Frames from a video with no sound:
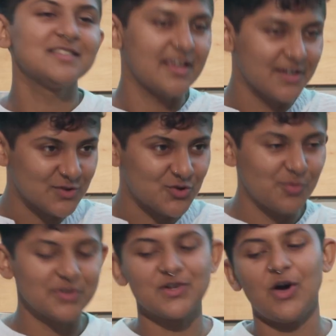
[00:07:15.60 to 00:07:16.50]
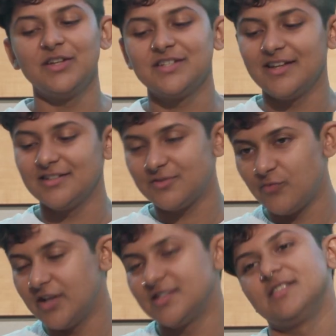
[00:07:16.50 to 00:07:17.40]
like extremist content,
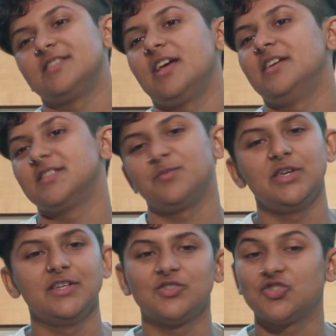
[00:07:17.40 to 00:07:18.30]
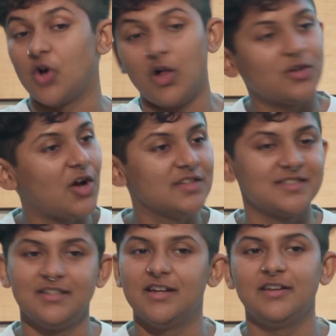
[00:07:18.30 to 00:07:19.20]
racist hate speech,
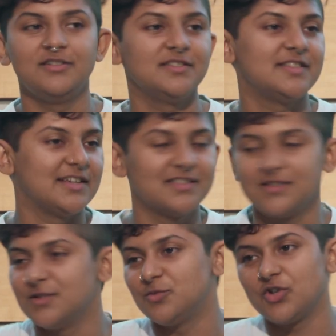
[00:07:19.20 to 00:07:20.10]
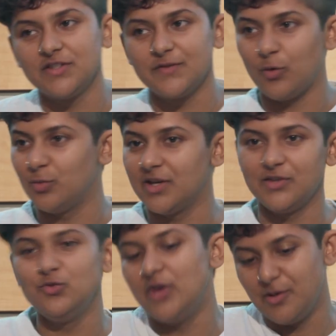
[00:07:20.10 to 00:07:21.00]
Holocaust denial, sexism, transphobia,
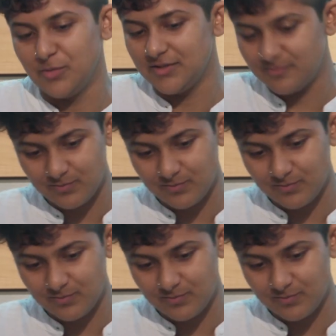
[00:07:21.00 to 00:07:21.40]
you name it.